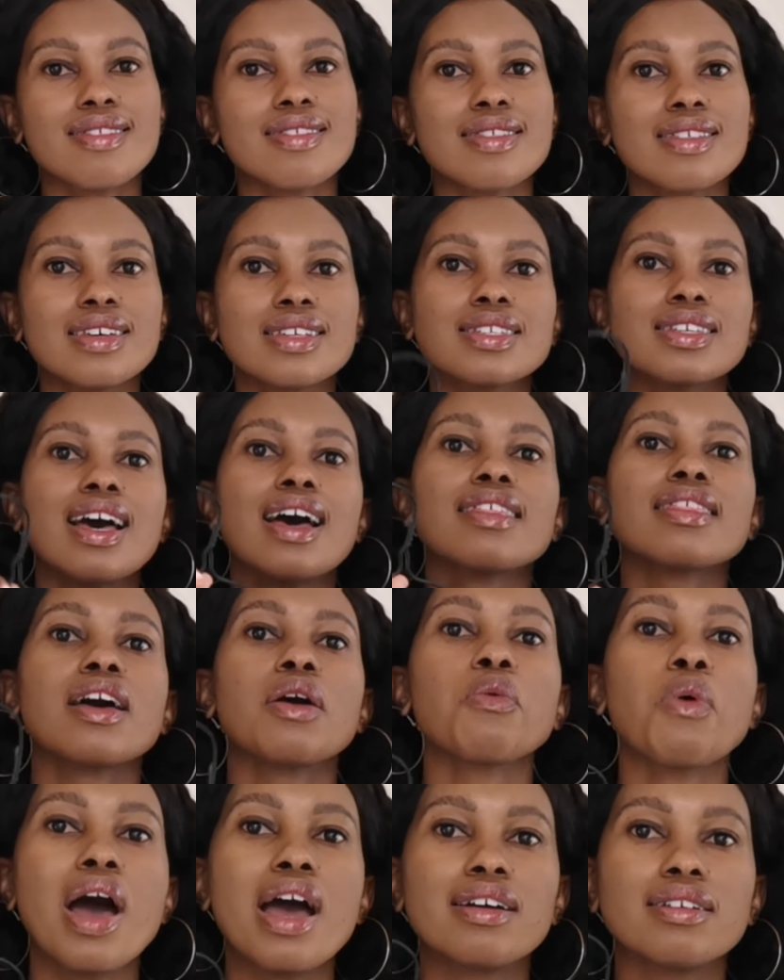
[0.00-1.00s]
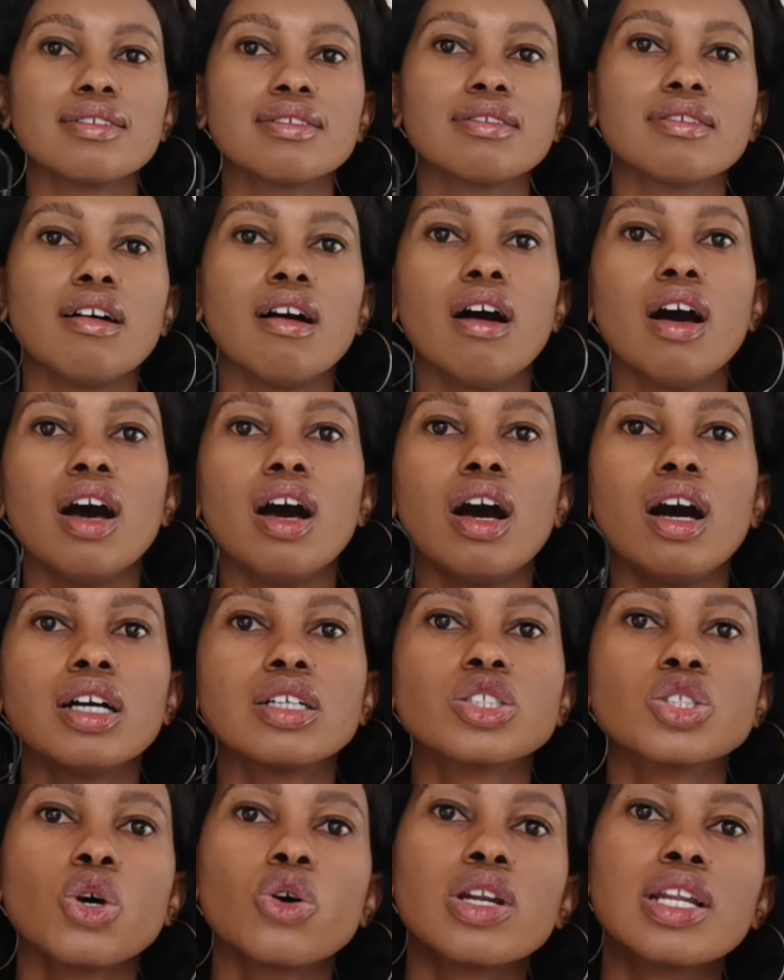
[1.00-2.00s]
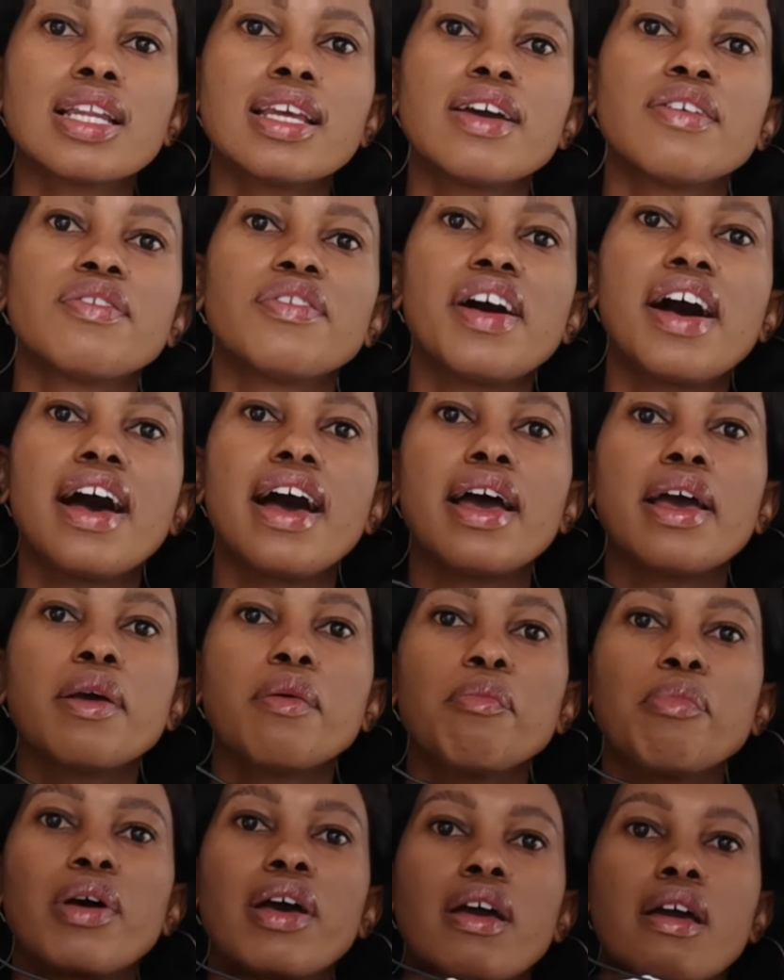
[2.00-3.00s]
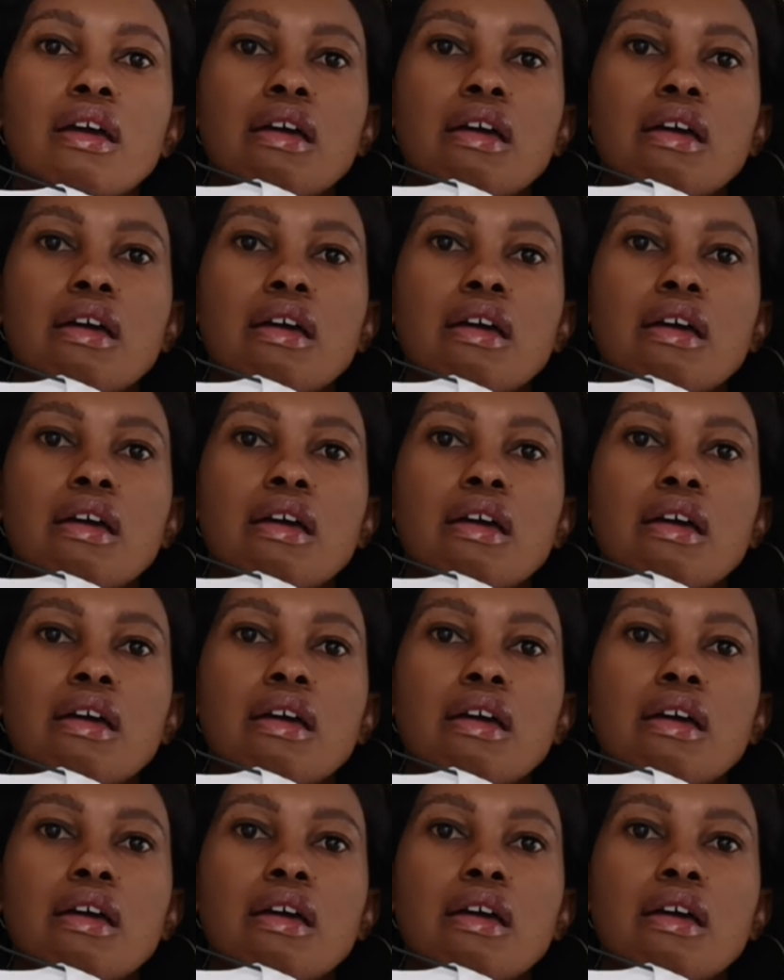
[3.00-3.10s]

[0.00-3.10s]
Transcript: this other one, totally a vibe.